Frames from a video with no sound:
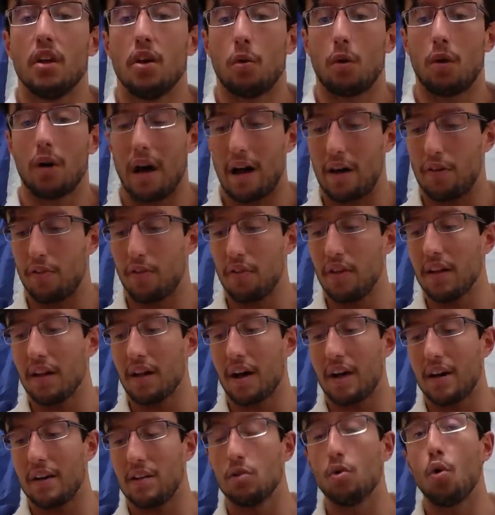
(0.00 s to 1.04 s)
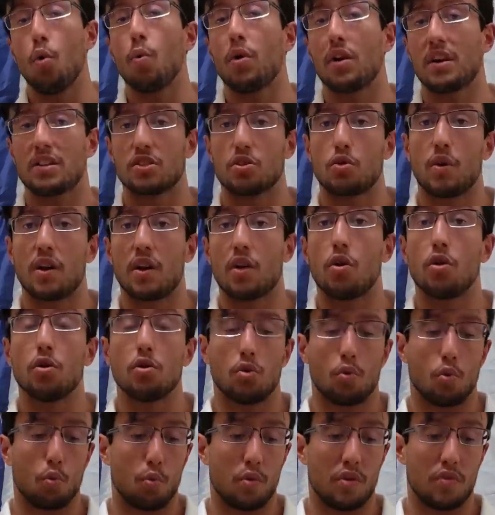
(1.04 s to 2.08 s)
Well, I think I know what is going
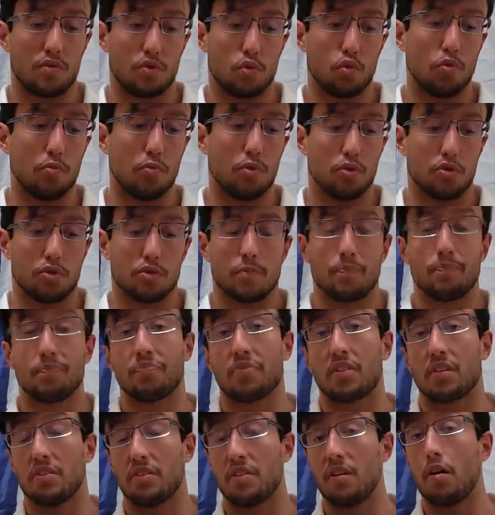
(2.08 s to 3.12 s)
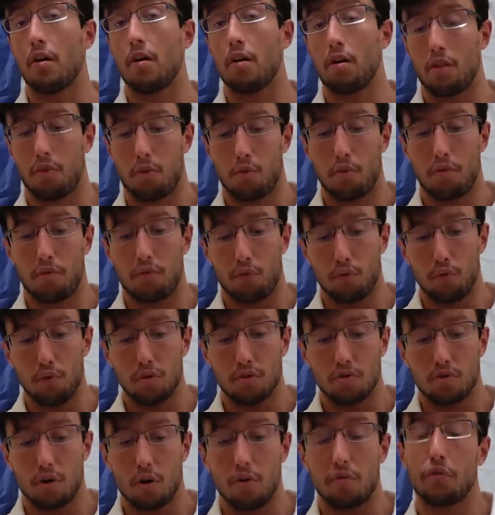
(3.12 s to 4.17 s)
on with Zoomers. They are the
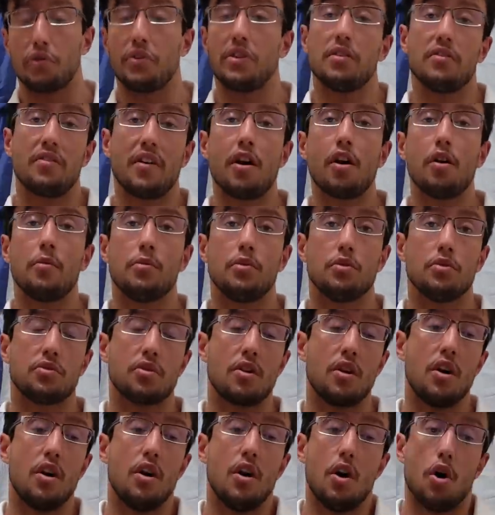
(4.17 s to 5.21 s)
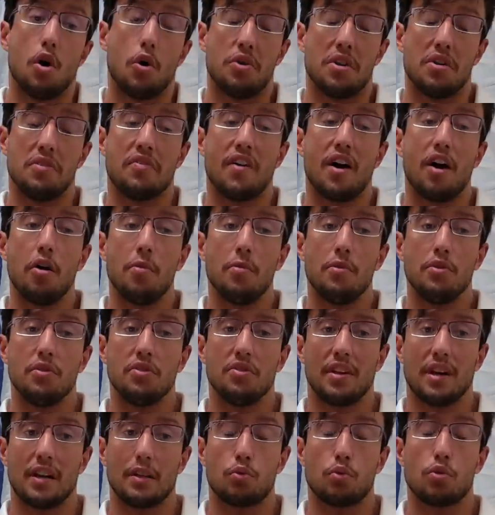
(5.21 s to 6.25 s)
fruit of an environment an environment
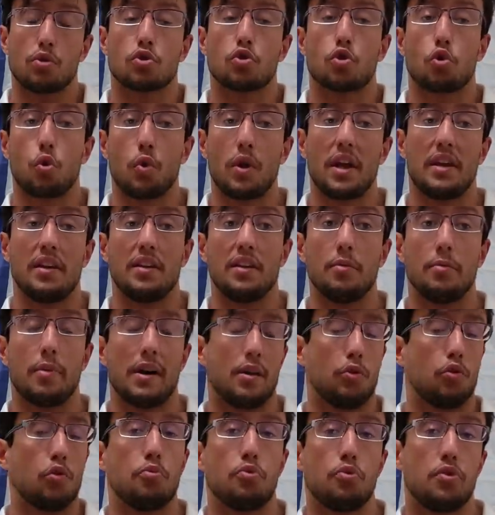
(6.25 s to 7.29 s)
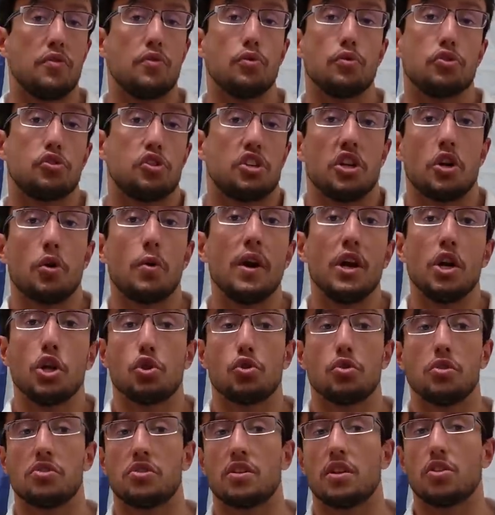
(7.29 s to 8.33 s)
that was created by the previous generations.